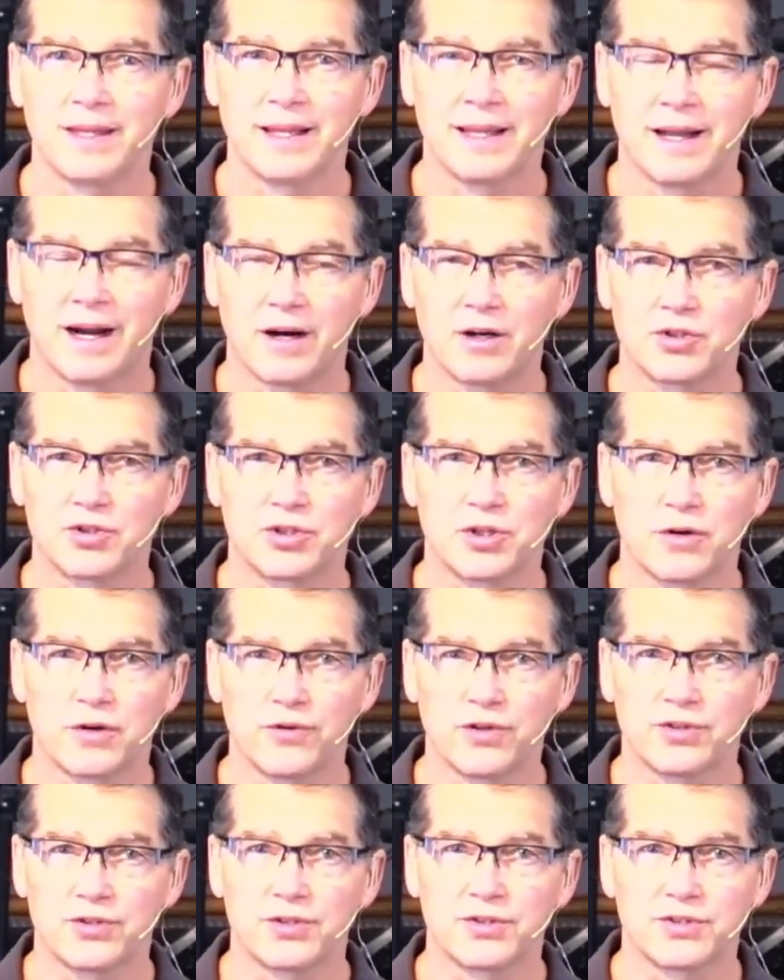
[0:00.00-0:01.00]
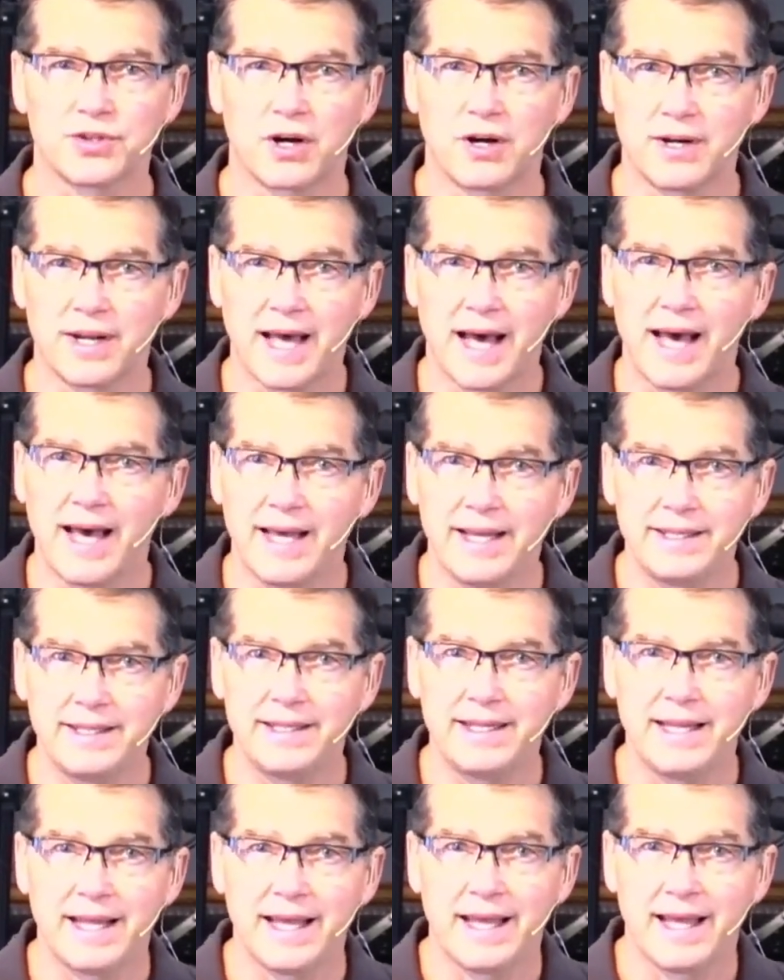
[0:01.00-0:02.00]
Our services are
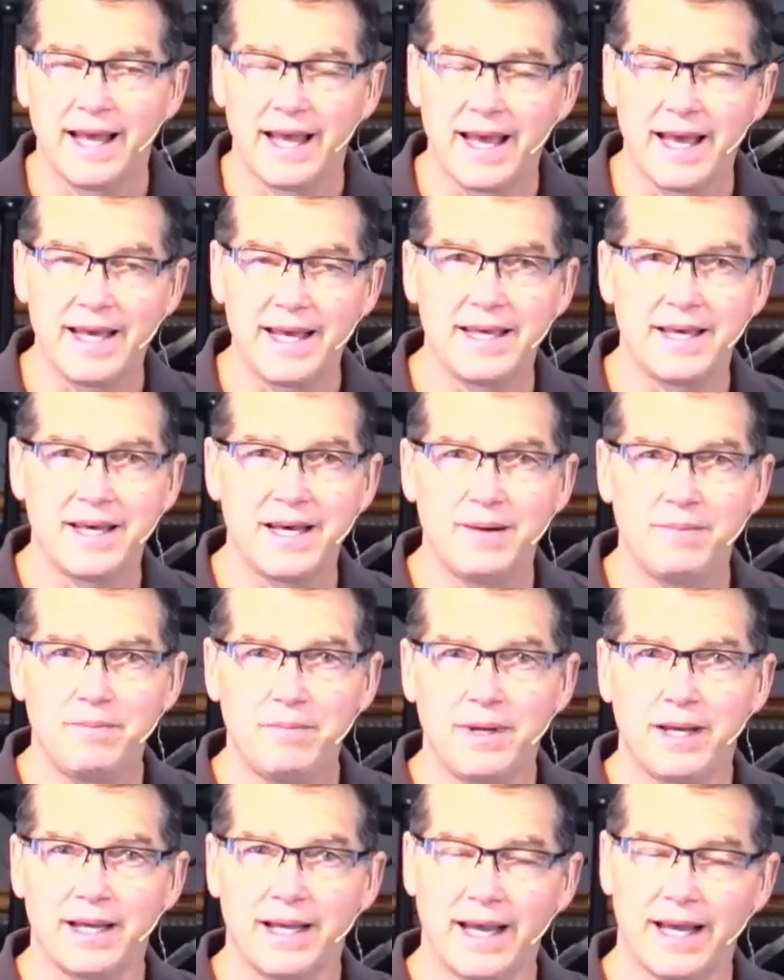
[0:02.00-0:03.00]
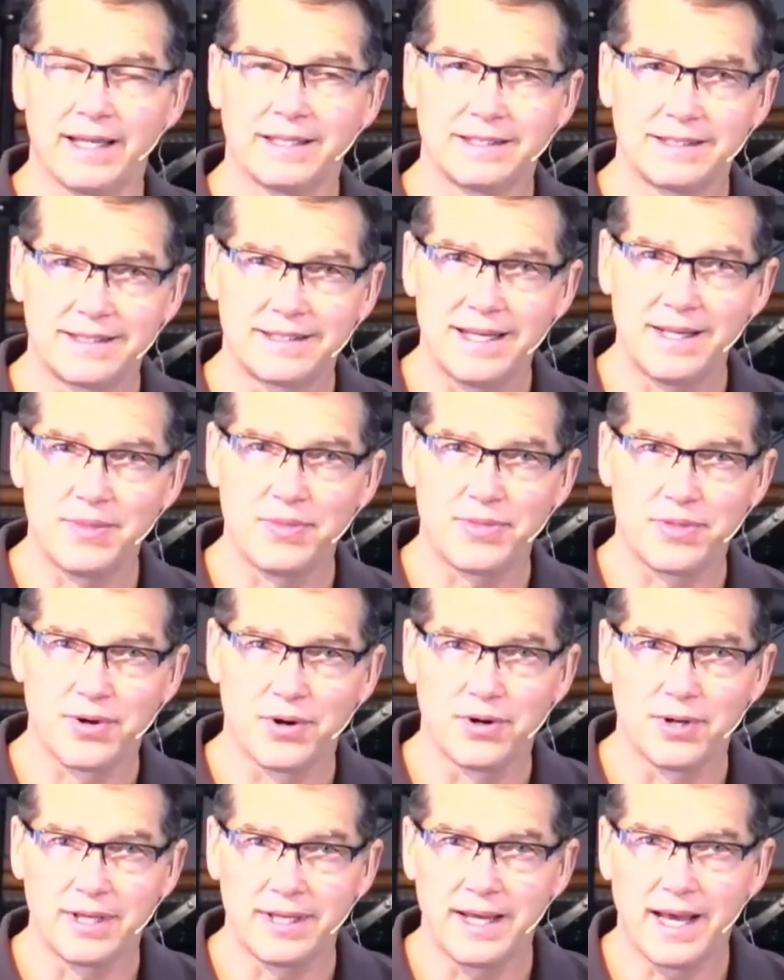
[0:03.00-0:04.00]
9 a.m. and
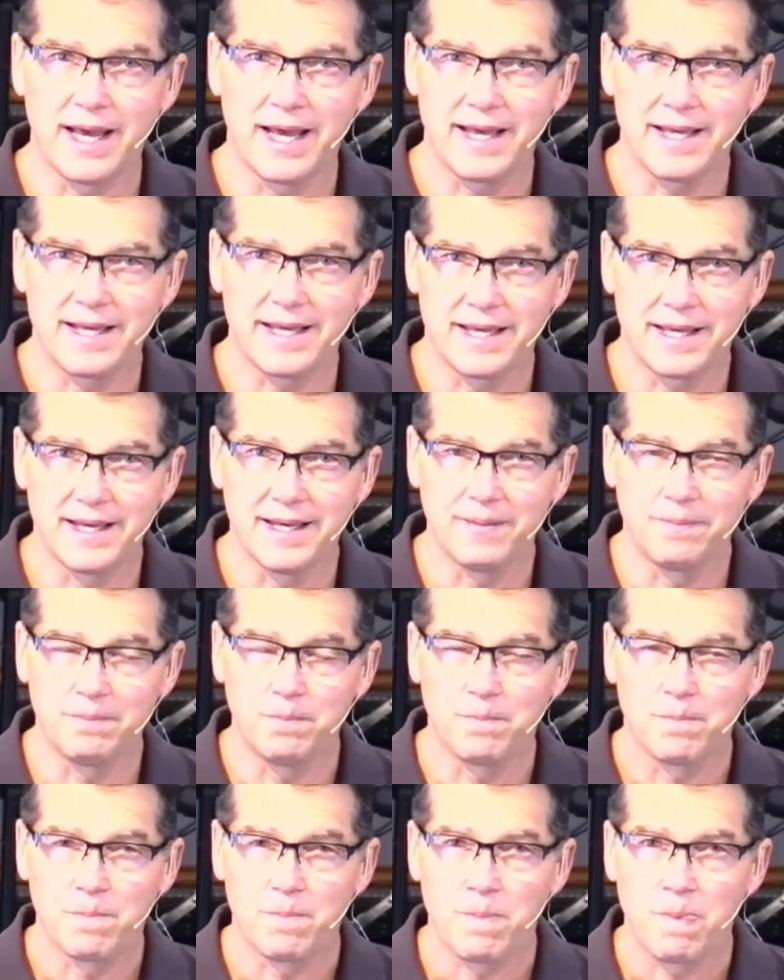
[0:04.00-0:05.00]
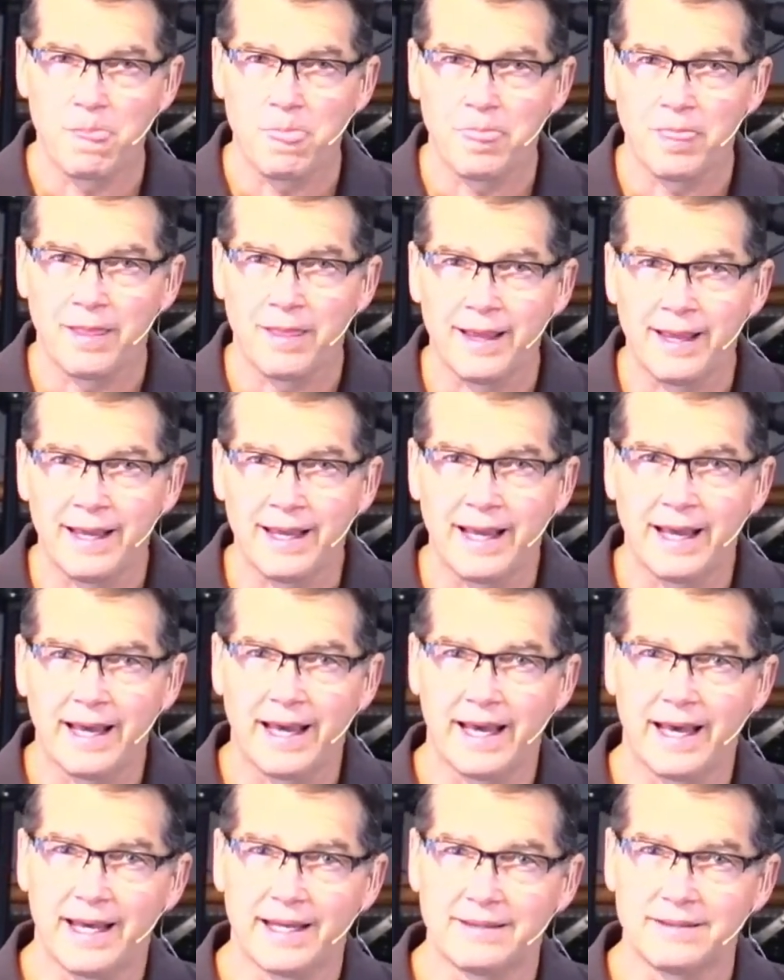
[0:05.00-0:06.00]
10:30 a.m.
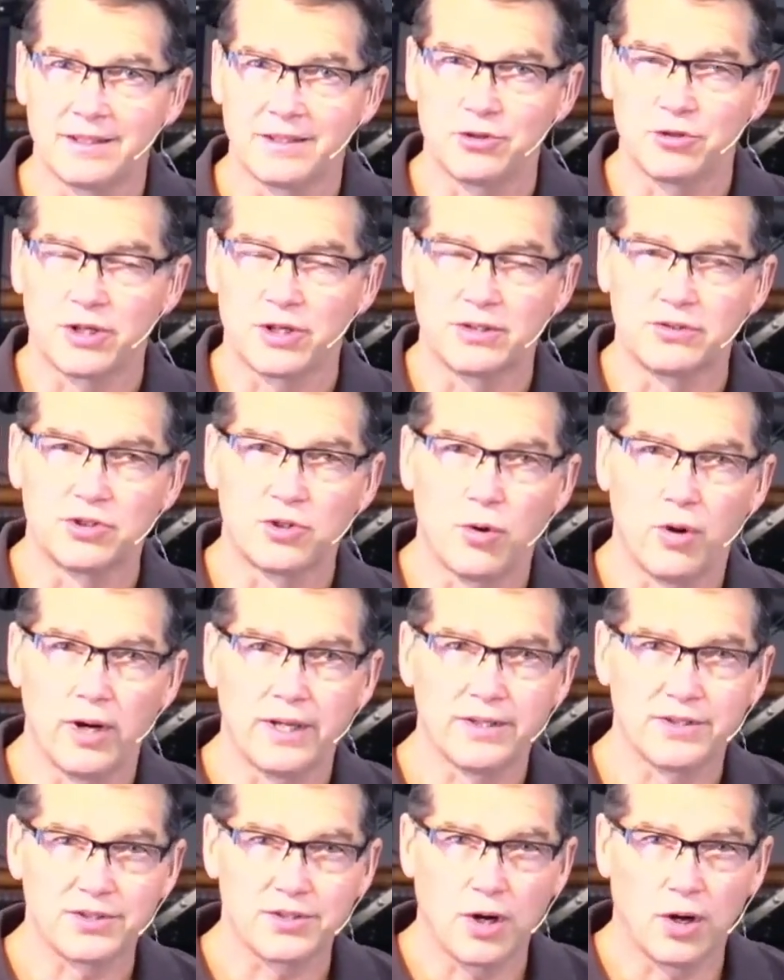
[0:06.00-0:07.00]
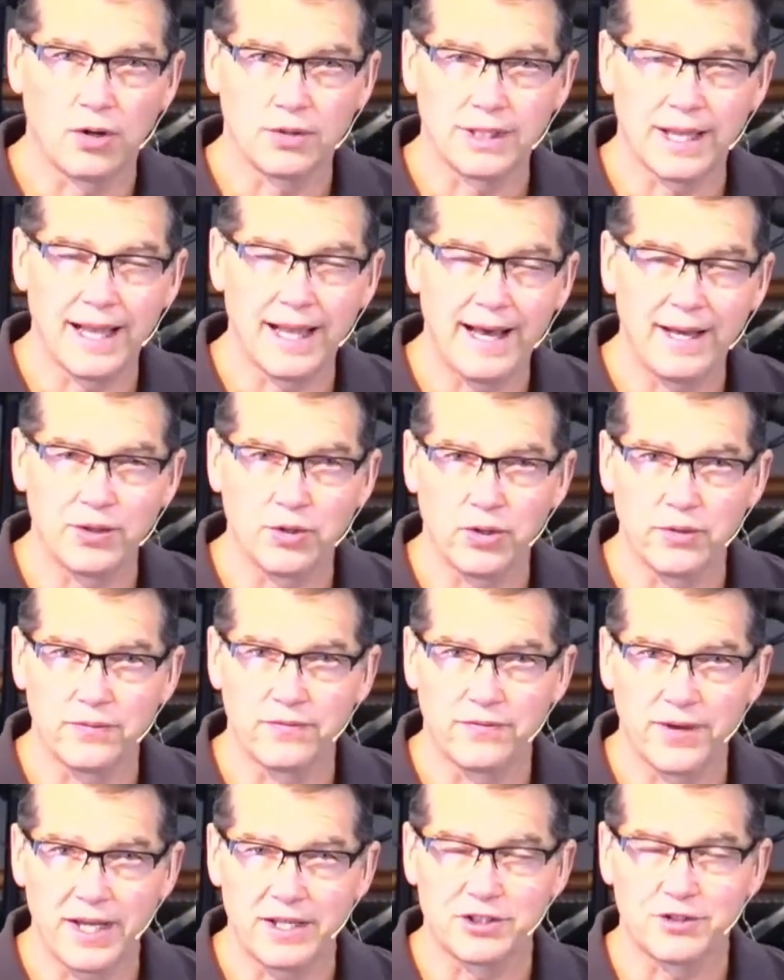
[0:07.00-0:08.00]
And you can join us online on
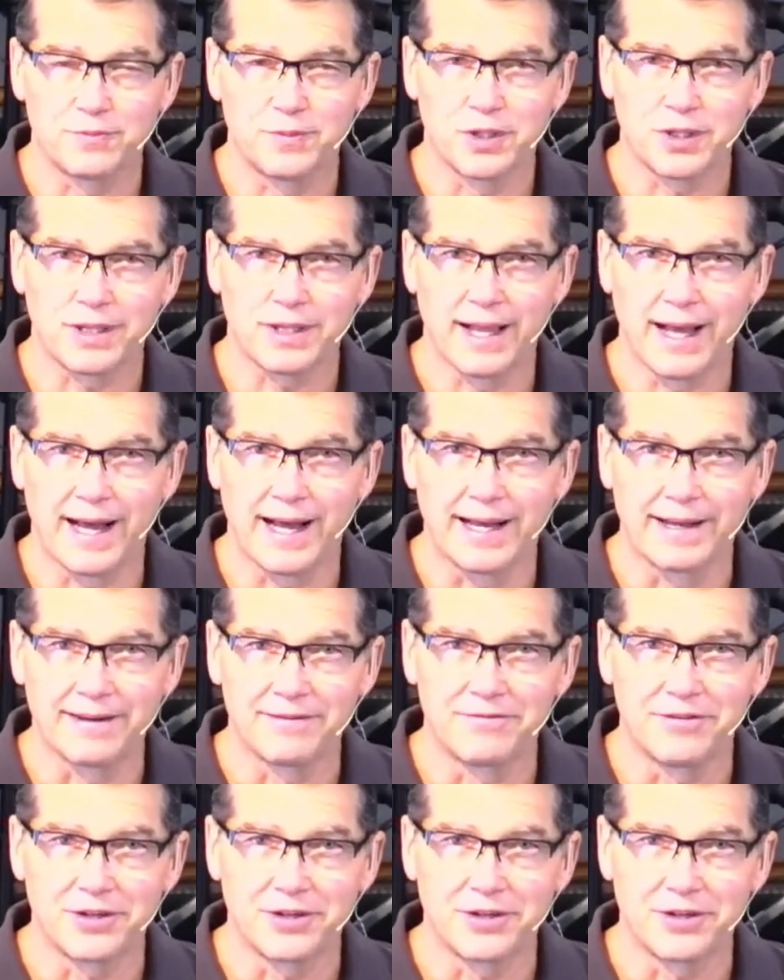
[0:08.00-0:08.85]
Facebook Live.